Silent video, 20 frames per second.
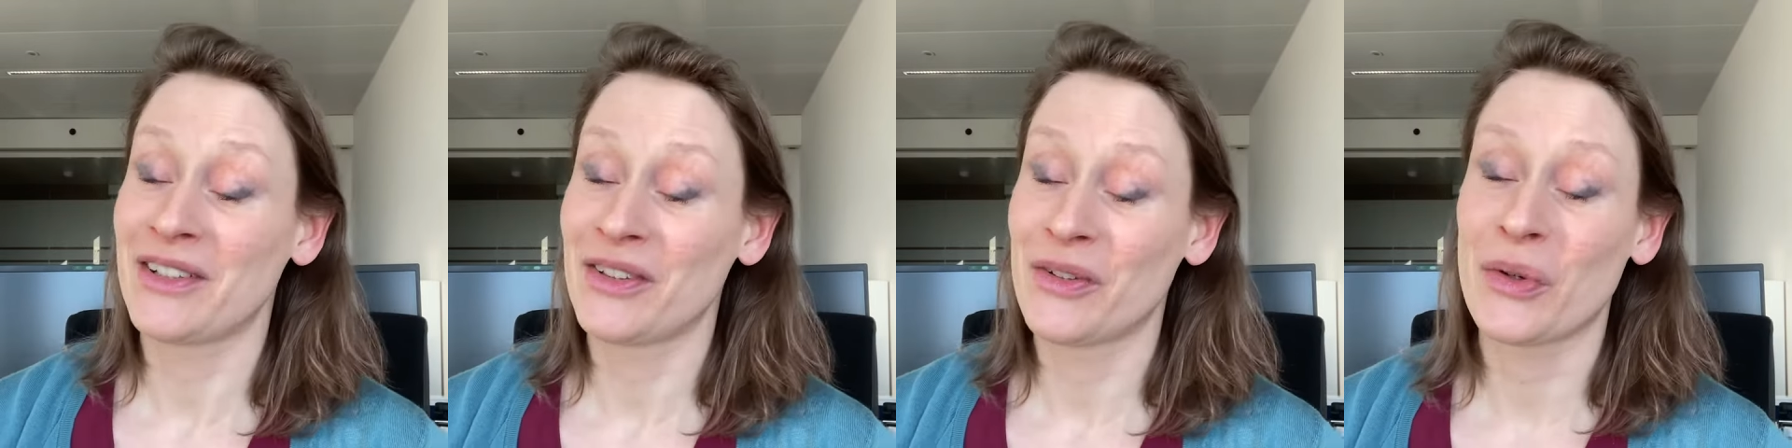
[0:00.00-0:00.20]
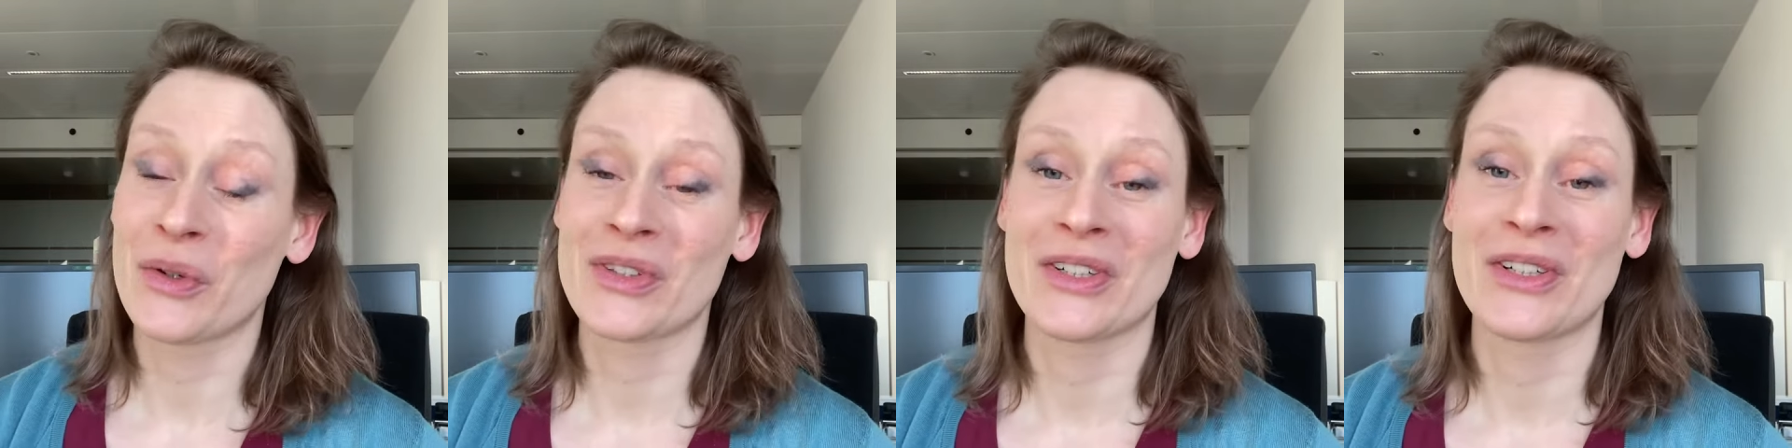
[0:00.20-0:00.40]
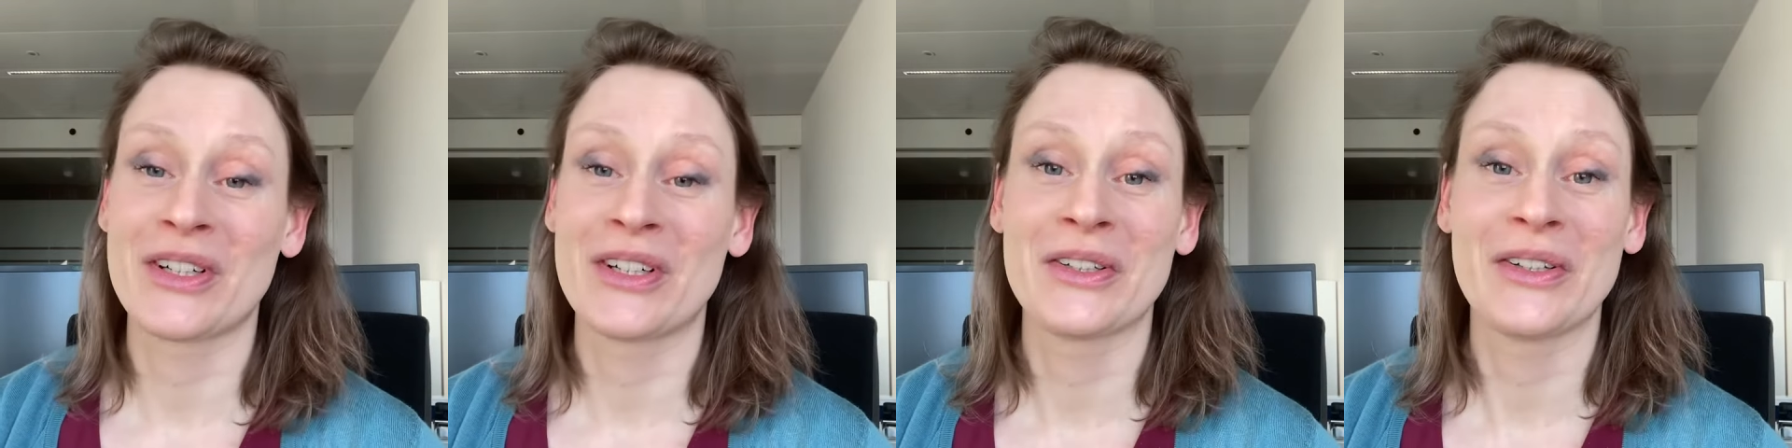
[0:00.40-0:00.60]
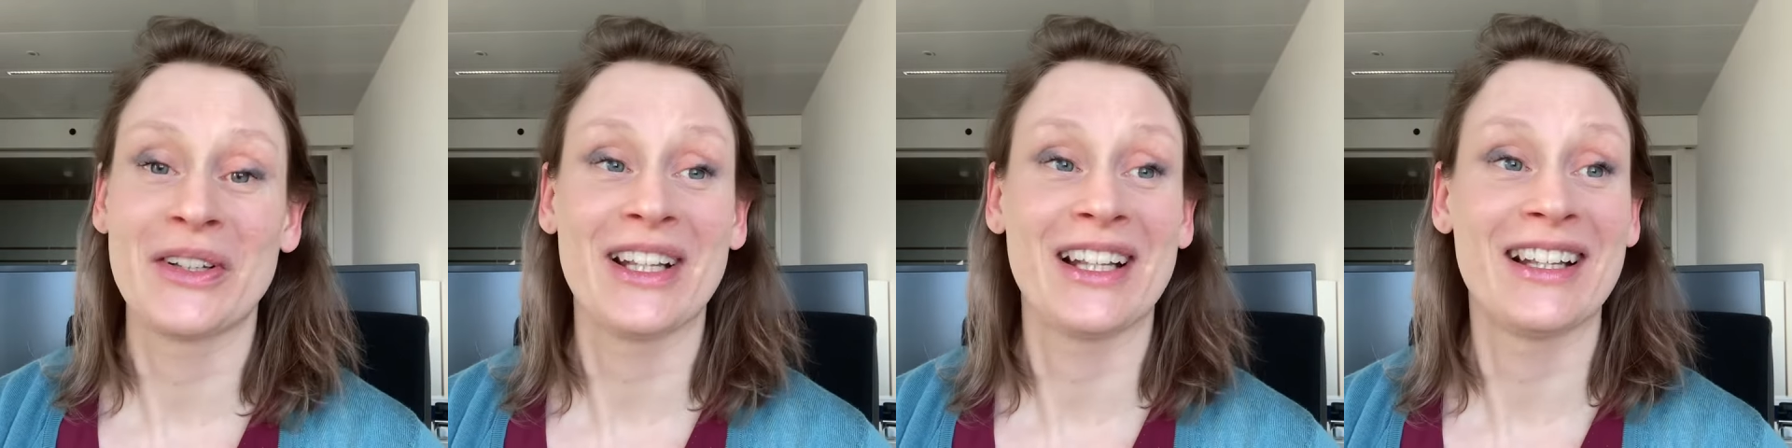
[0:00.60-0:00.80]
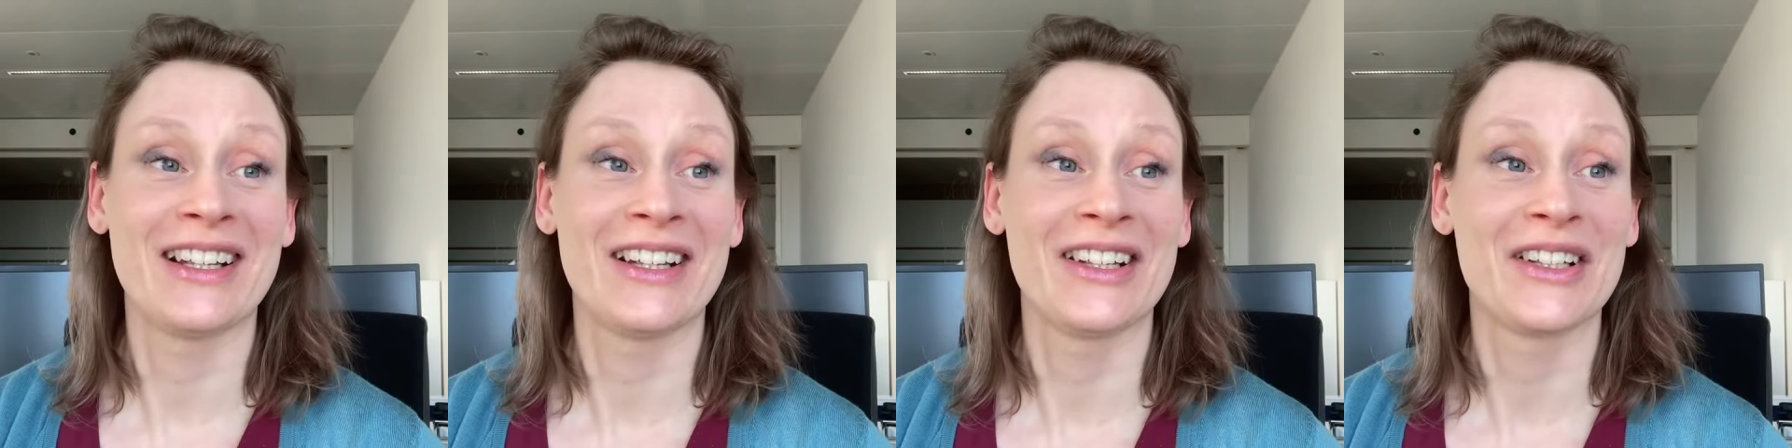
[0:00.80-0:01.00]
daughter,
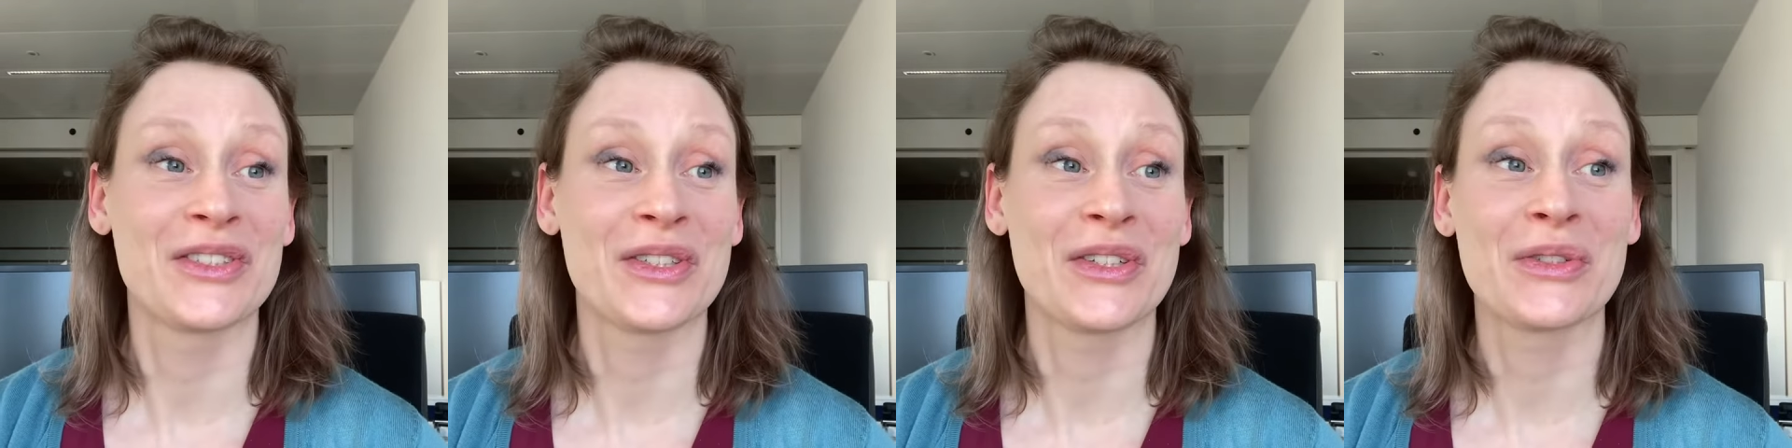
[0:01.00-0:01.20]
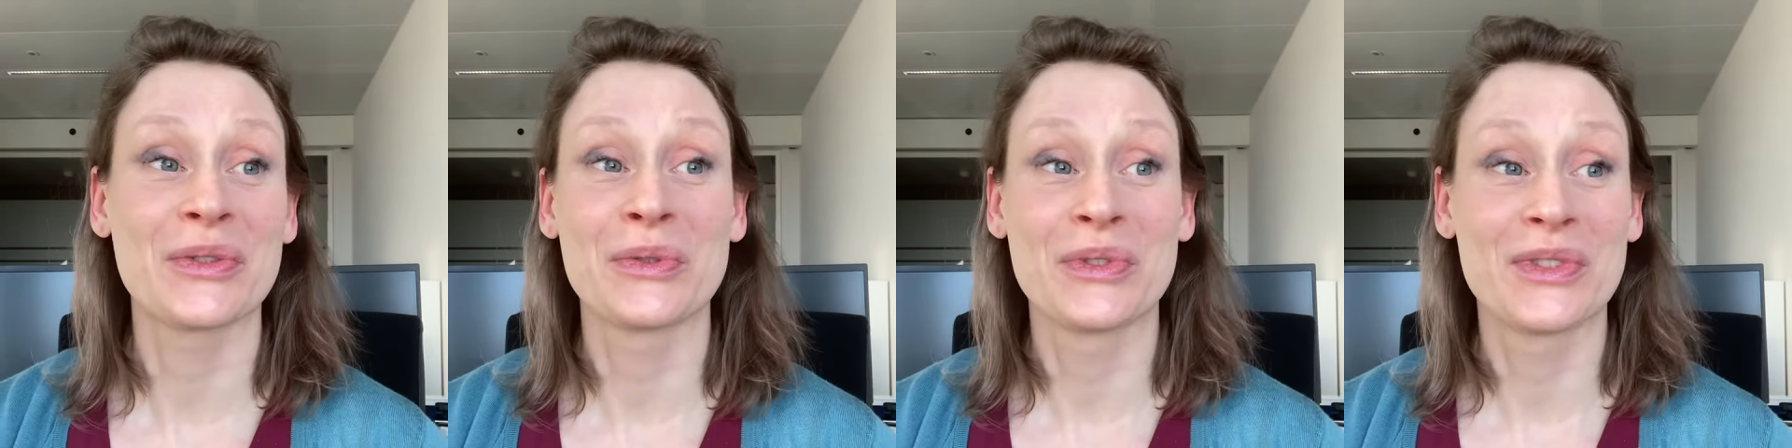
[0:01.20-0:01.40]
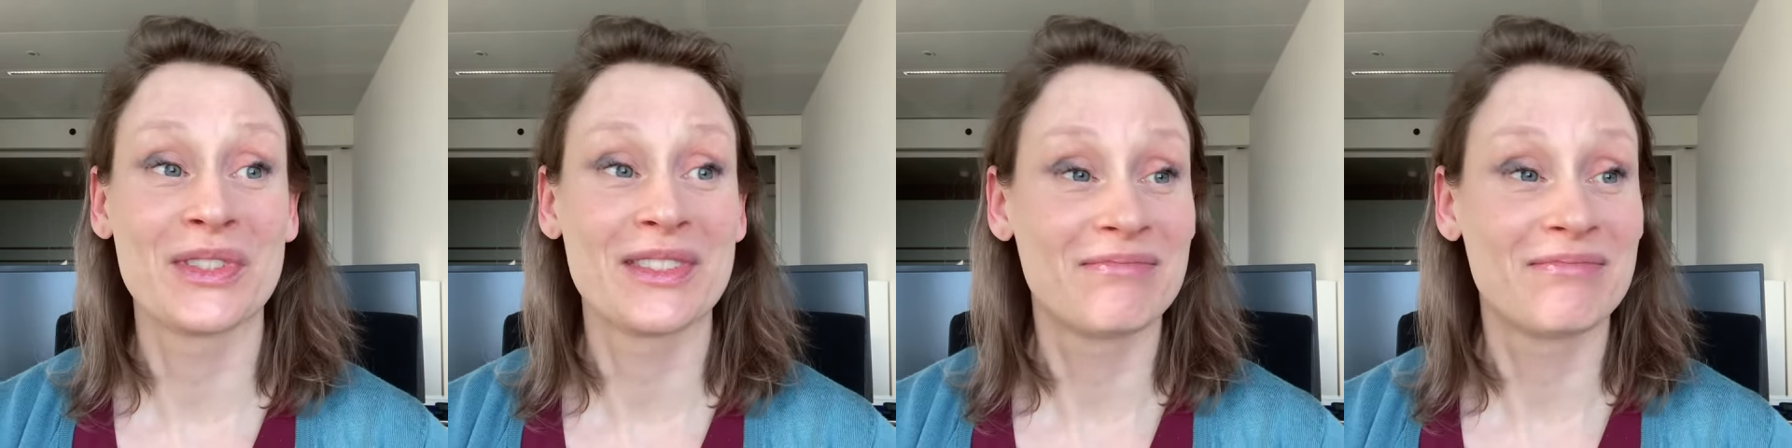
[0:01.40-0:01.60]
just to